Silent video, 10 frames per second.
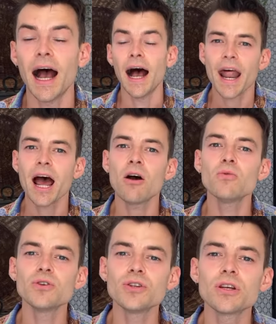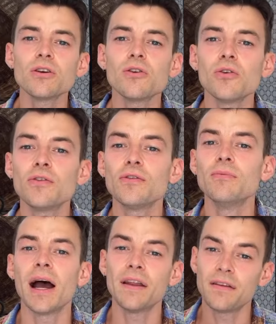And now we're just going to go through
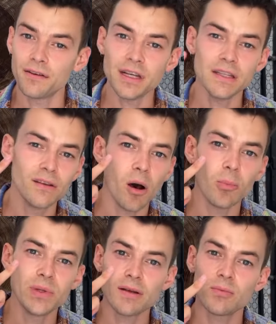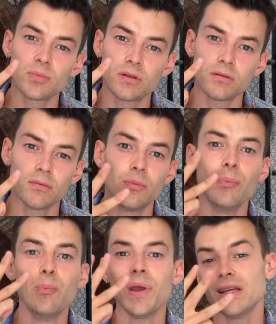my 3 top tips
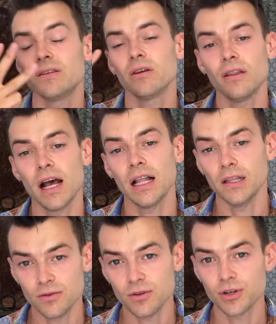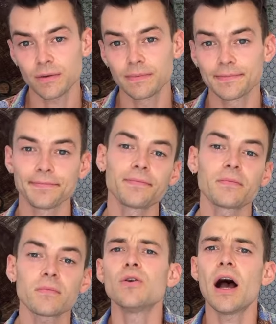based on that literature.
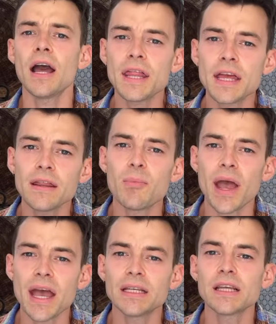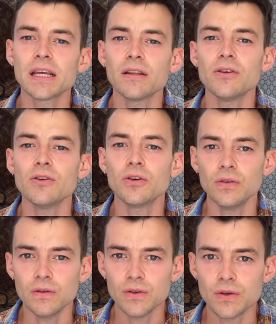So I think the best thing that you
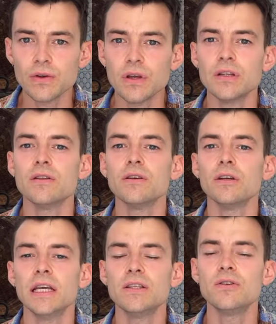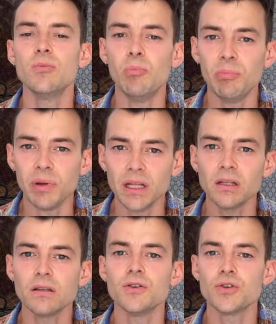can do is to
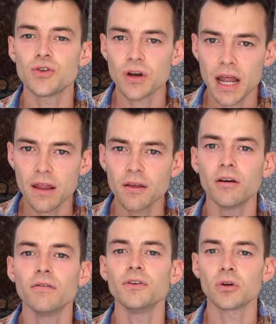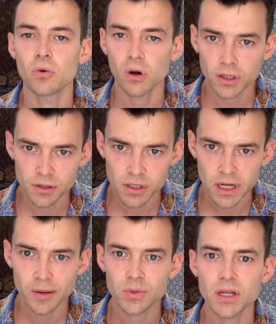build the strength of your
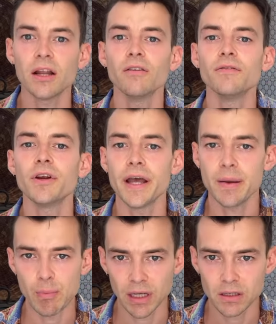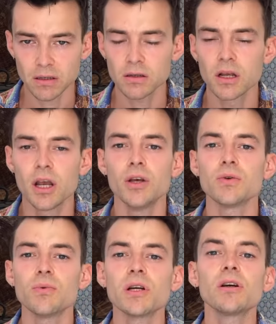quadriceps and of your hip muscles.
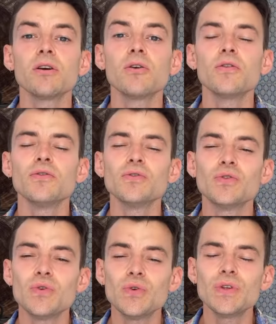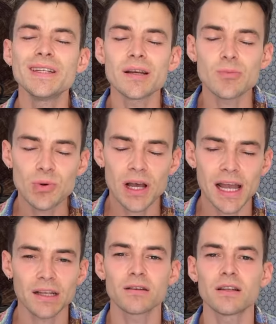So we are going to go through 2 simple
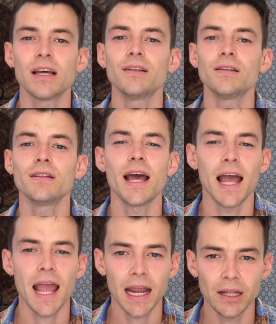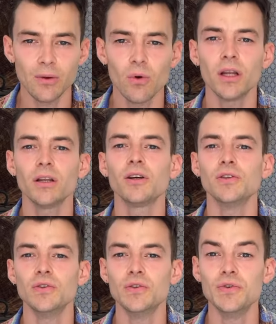exercises that anyone
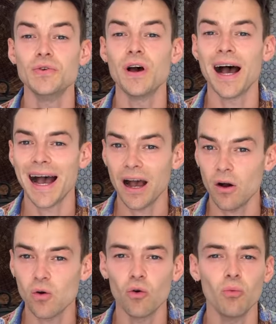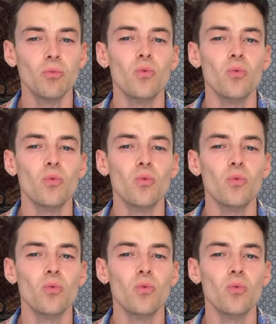can do at home.